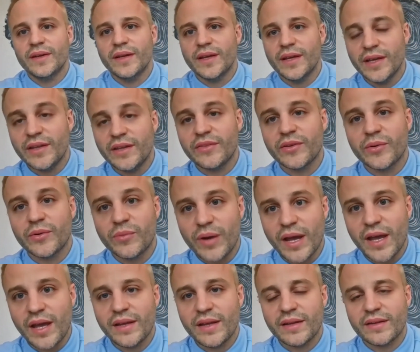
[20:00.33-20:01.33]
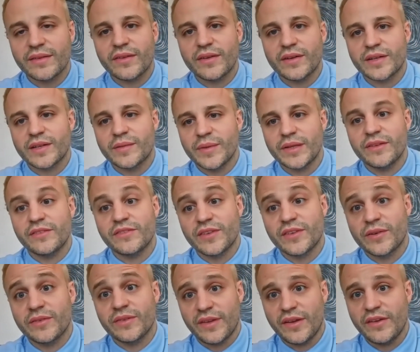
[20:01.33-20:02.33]
either way, and it's hard to make these
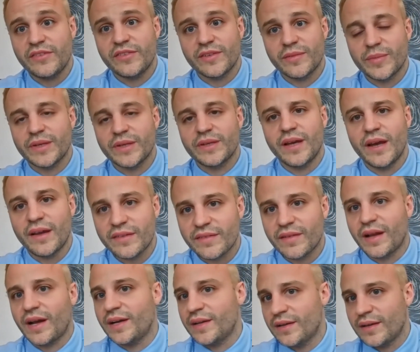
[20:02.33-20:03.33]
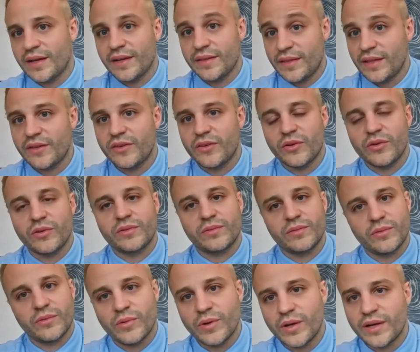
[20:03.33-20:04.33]
generalizations. But yes, I think
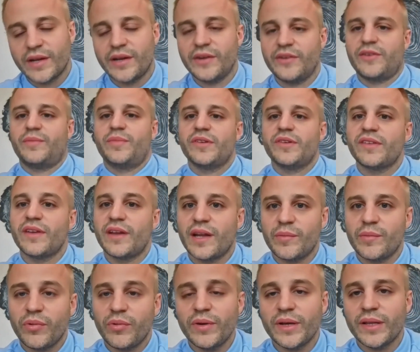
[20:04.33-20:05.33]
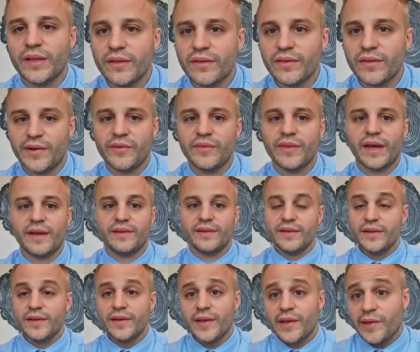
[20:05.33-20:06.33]
you're 100% on point. That
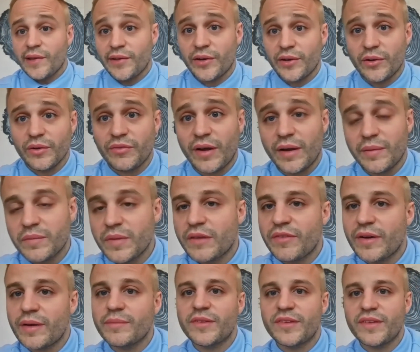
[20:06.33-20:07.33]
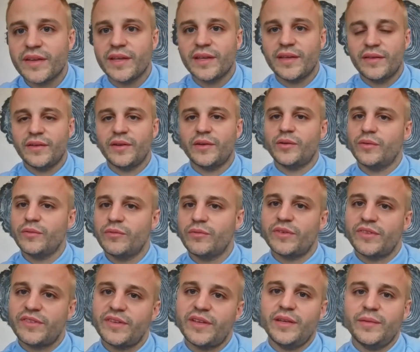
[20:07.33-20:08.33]
if I'm saying, if we're
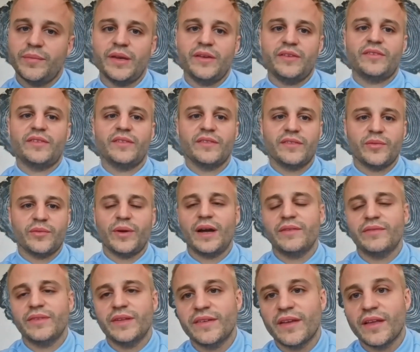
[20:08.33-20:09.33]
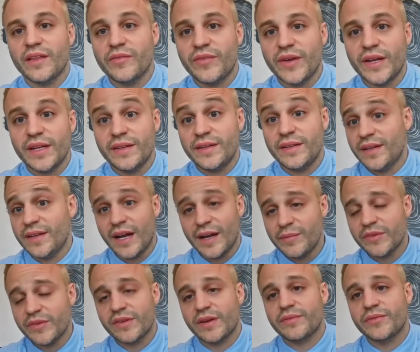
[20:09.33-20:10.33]
seeing patients who have these elevated D
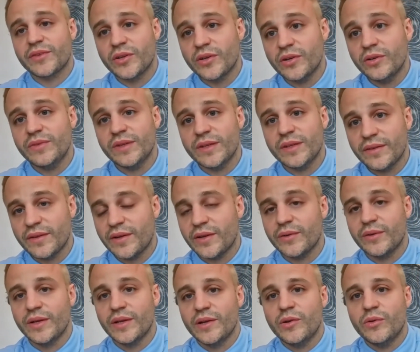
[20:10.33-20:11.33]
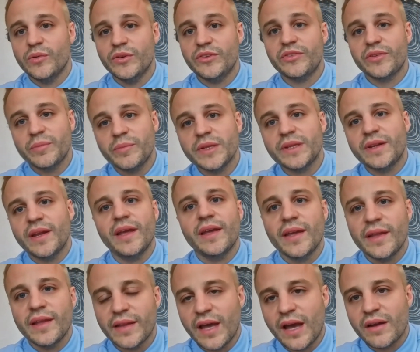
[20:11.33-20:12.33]
dimers after COVID, we should be
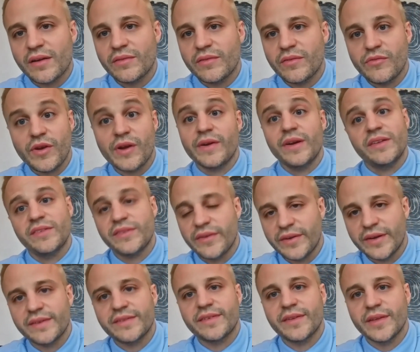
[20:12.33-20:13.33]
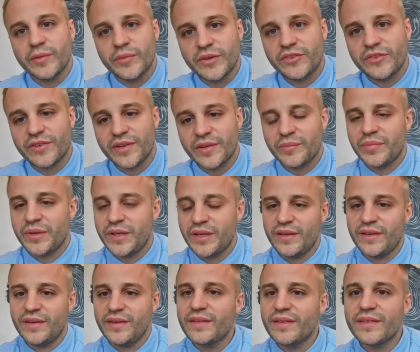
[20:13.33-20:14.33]
taking that very seriously. We shouldn't
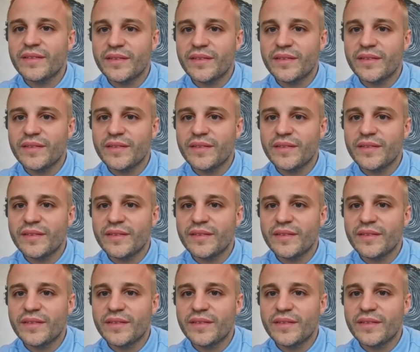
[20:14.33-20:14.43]
be